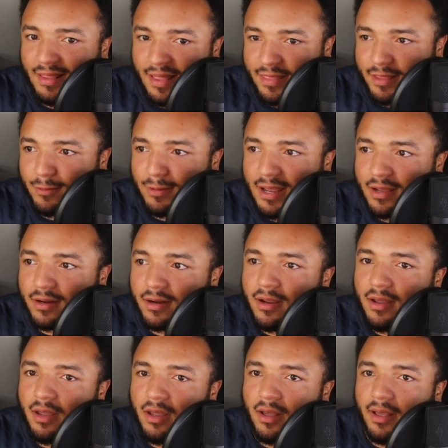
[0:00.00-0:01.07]
de hablar
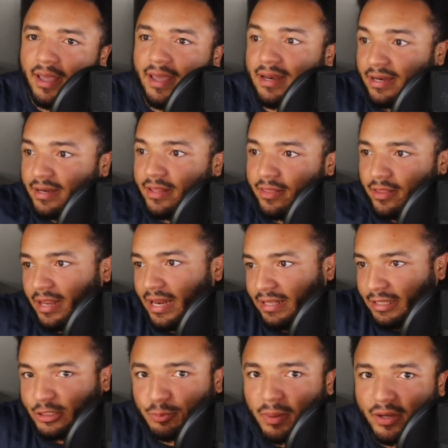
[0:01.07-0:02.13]
el
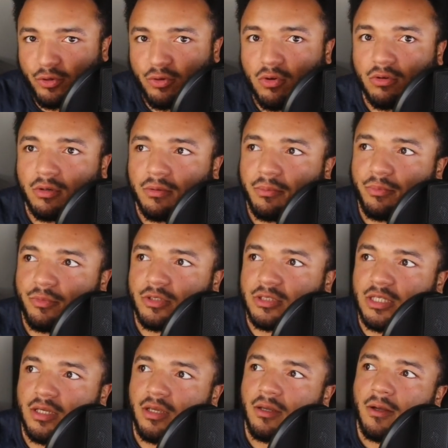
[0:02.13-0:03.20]
español,
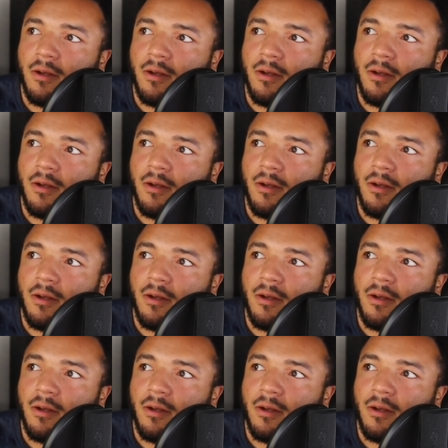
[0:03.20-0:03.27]
sí.